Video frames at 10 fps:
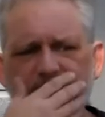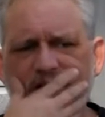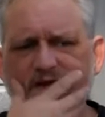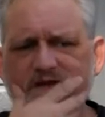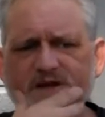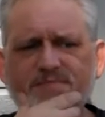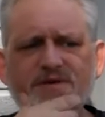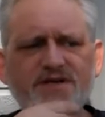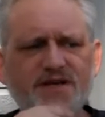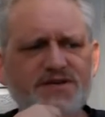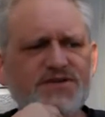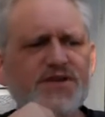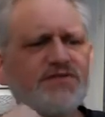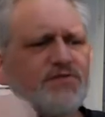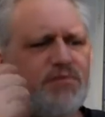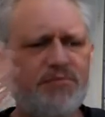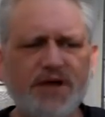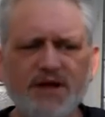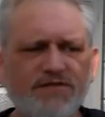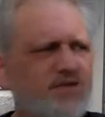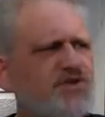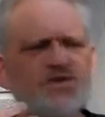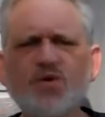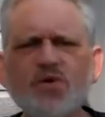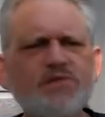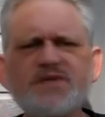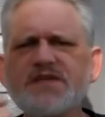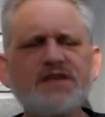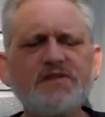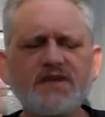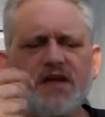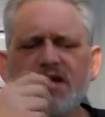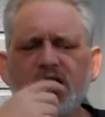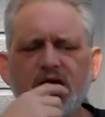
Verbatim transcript: and try to protect yourself and prepare for storms and things like that.